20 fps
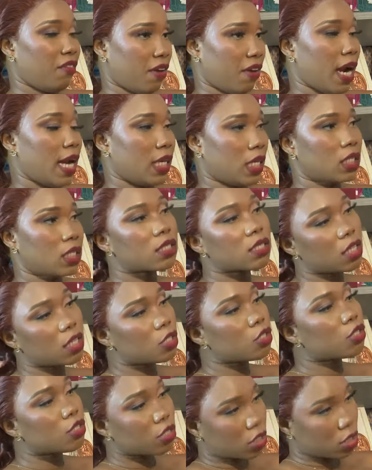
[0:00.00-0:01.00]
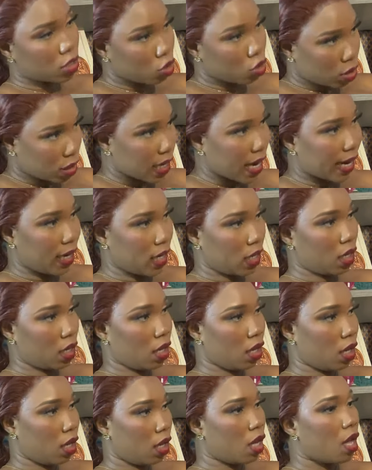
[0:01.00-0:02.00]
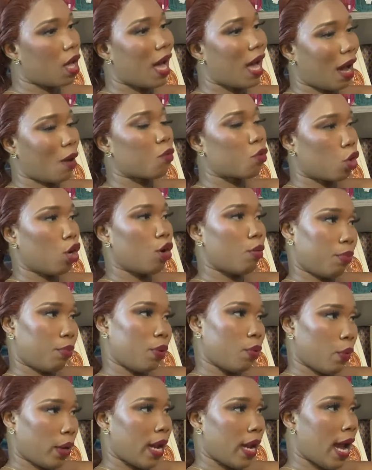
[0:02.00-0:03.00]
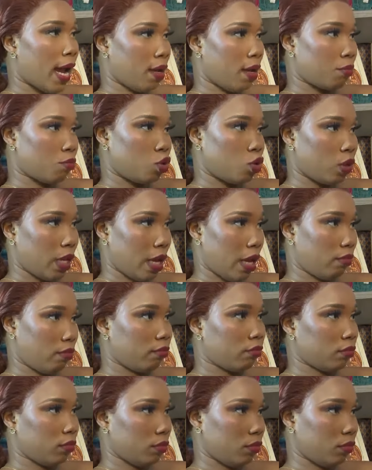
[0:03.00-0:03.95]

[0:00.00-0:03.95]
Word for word: if I listen to society, I would not be where I am today.